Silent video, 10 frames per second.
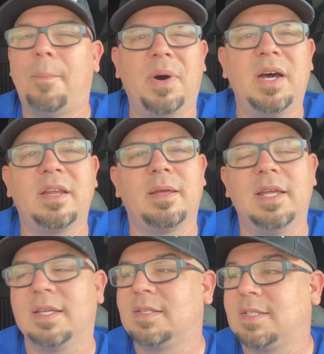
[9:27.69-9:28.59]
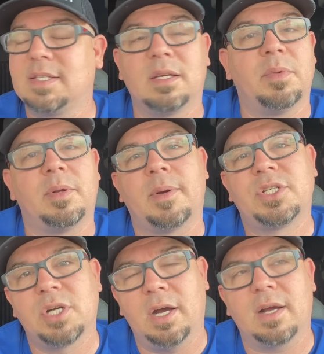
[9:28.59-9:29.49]
butt and get this system in our
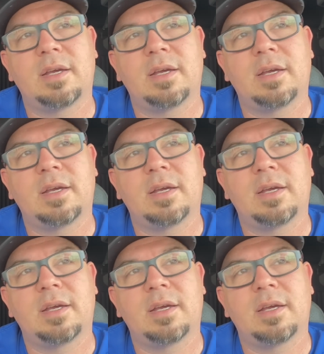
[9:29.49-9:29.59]
truck.